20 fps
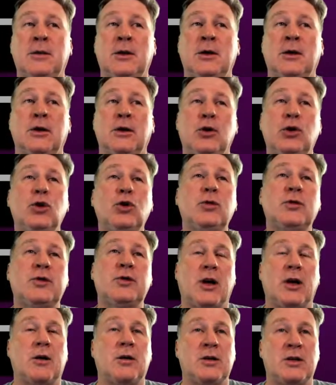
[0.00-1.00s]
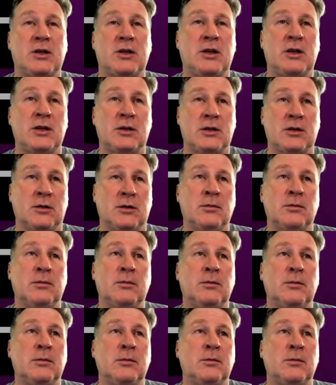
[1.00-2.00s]
use our system
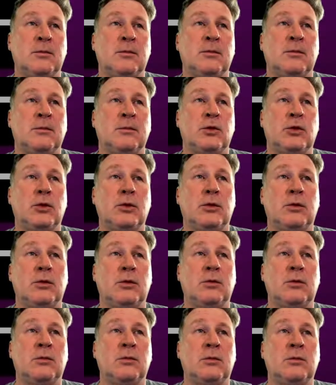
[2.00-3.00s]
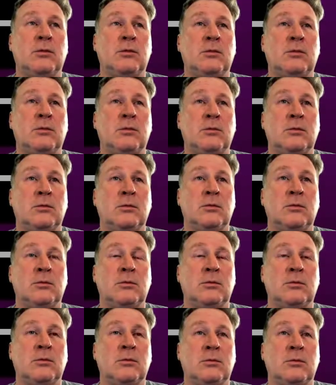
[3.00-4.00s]
to
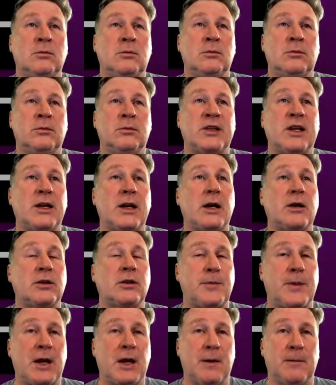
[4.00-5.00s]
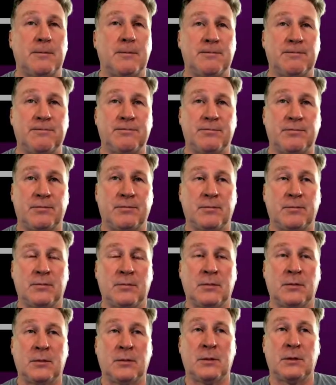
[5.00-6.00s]
send out spam.
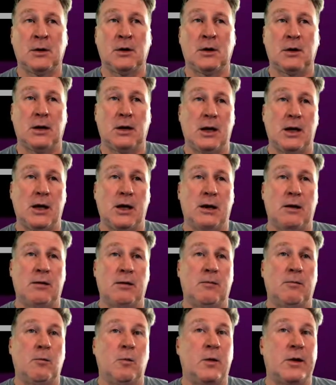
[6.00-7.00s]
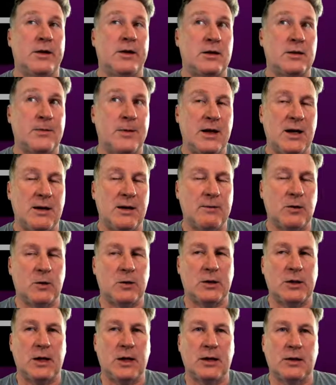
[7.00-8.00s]
And what is spam, you
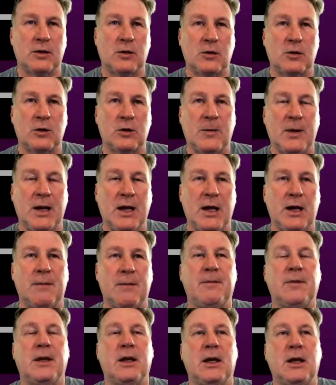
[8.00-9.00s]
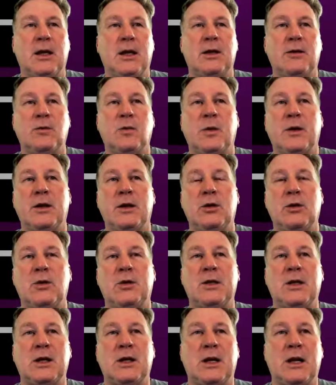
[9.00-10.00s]
say? So spam is when you
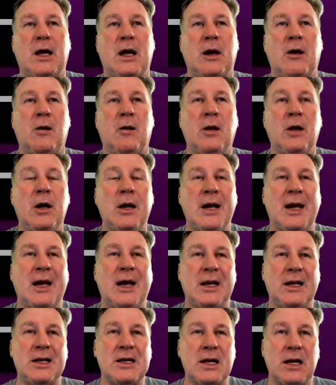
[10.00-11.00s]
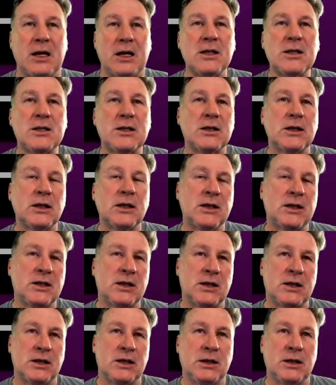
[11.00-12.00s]
send out a
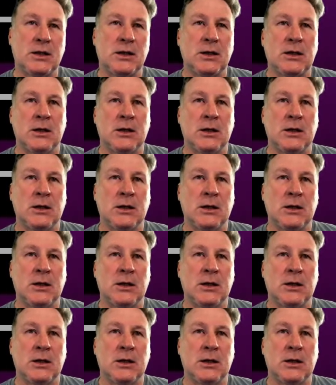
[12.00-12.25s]
non-solicited